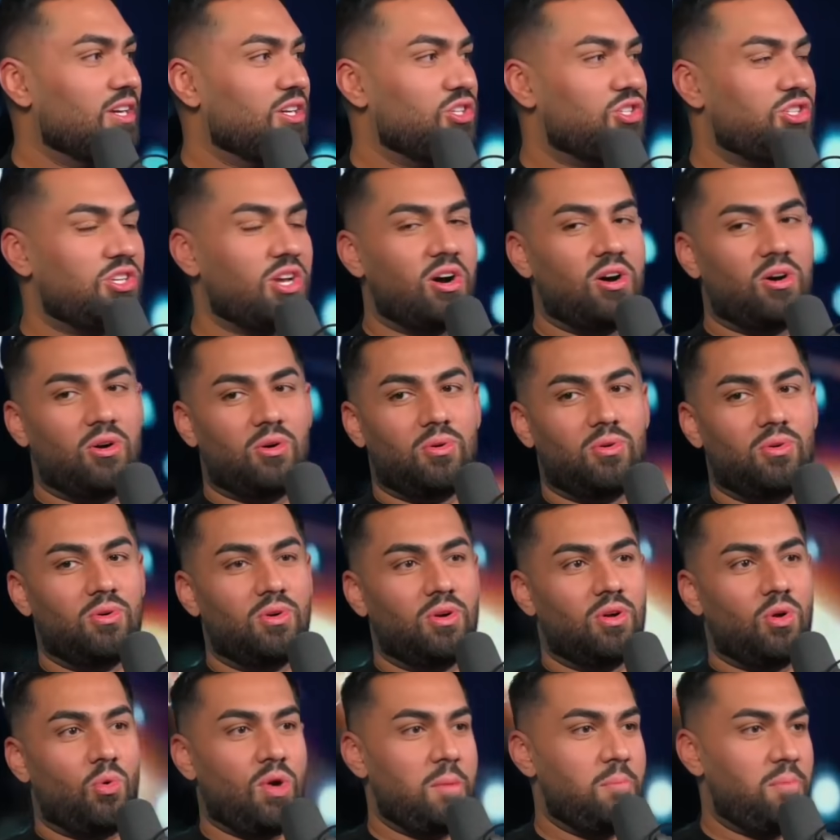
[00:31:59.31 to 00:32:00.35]
So
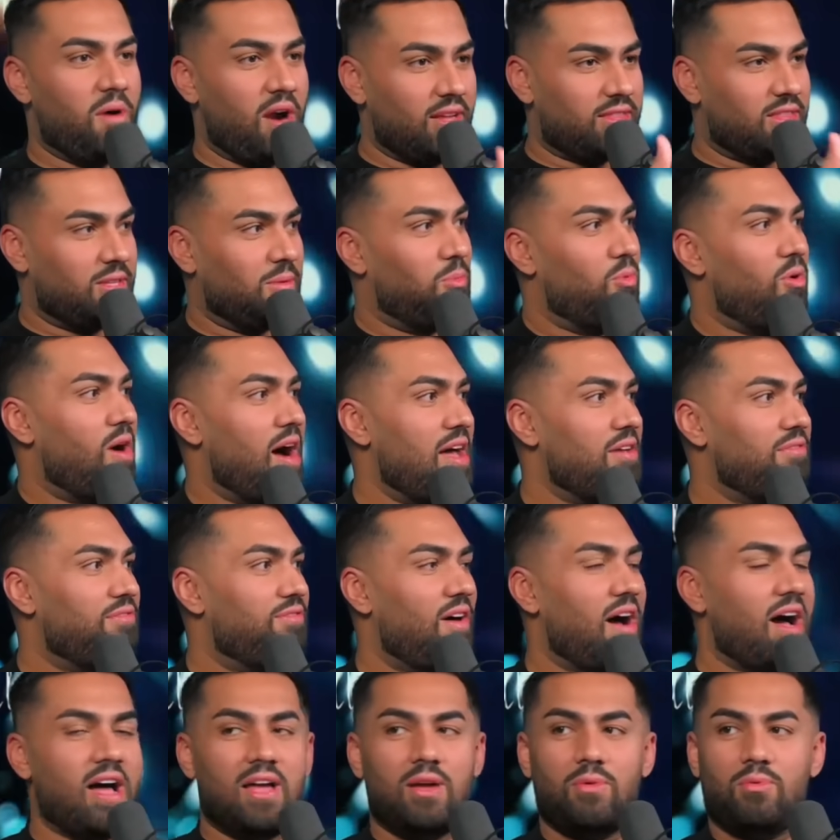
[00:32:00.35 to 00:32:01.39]
we brought them
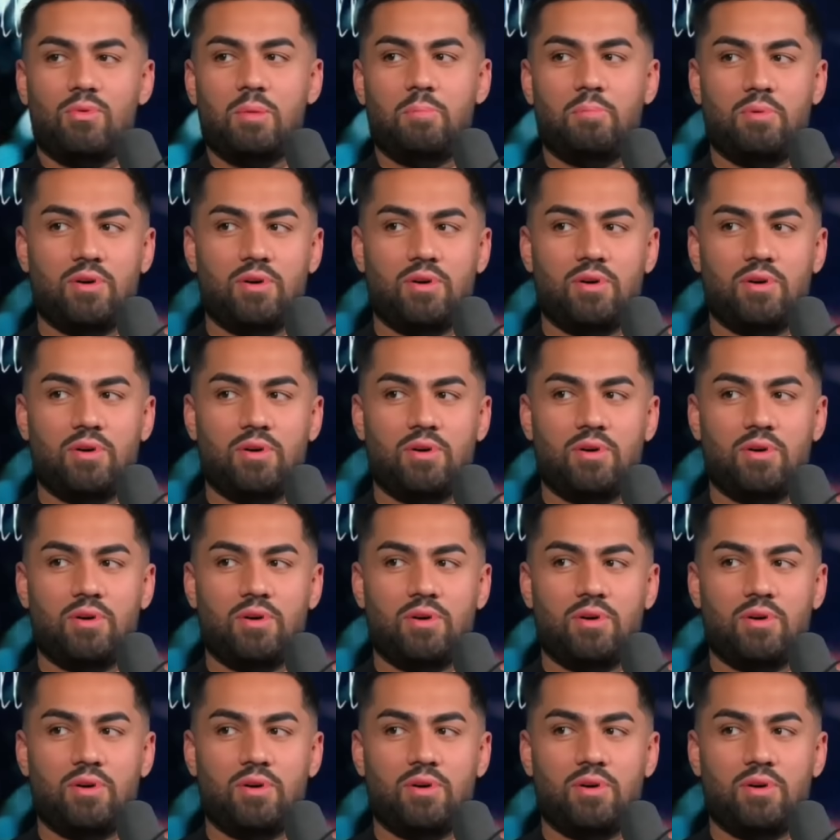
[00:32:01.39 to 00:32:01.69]
Wi-Fi. We